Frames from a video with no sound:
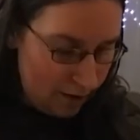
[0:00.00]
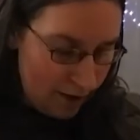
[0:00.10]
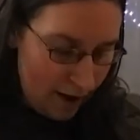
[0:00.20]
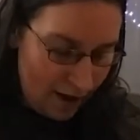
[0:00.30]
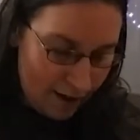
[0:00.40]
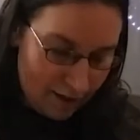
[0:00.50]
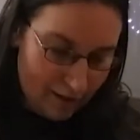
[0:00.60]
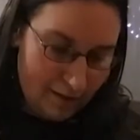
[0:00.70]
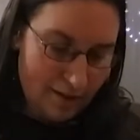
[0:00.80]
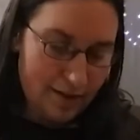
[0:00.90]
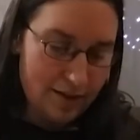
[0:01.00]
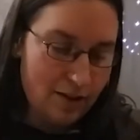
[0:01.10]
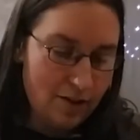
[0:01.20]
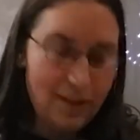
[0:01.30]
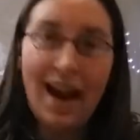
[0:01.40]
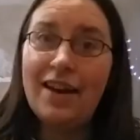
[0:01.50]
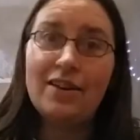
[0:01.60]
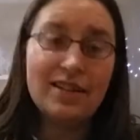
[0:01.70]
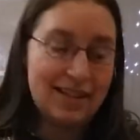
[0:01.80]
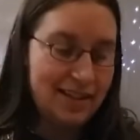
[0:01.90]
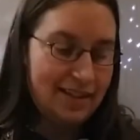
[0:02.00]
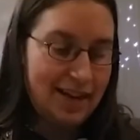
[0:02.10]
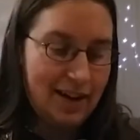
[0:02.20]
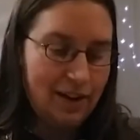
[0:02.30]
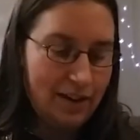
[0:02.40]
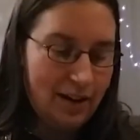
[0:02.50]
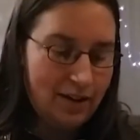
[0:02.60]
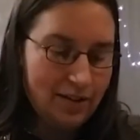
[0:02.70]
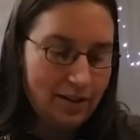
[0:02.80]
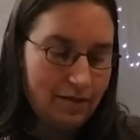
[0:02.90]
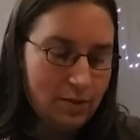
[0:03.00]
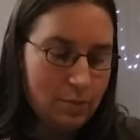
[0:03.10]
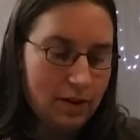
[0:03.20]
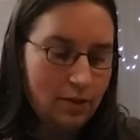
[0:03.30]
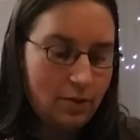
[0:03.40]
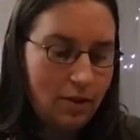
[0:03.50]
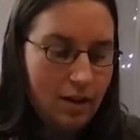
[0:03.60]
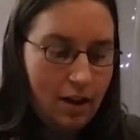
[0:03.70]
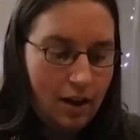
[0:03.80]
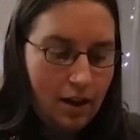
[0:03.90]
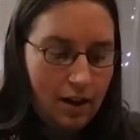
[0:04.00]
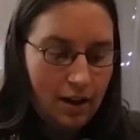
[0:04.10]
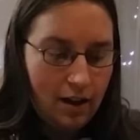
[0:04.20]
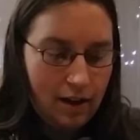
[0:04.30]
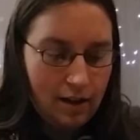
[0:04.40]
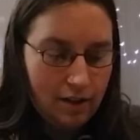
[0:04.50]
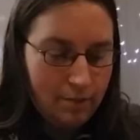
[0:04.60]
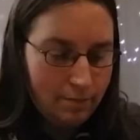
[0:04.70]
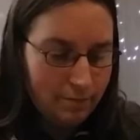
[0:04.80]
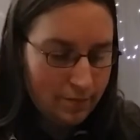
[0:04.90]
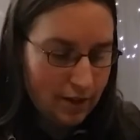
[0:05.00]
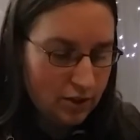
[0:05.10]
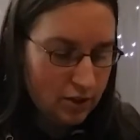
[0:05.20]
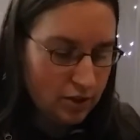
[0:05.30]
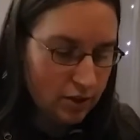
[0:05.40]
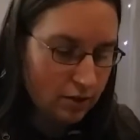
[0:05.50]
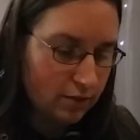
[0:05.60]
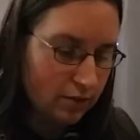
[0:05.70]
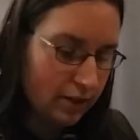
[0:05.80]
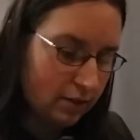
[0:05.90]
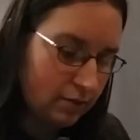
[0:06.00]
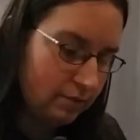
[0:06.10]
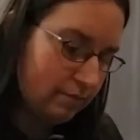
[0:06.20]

Yeah. So, yeah, you can see the tail there, so that was pretty cool. No, she's just gonna run around.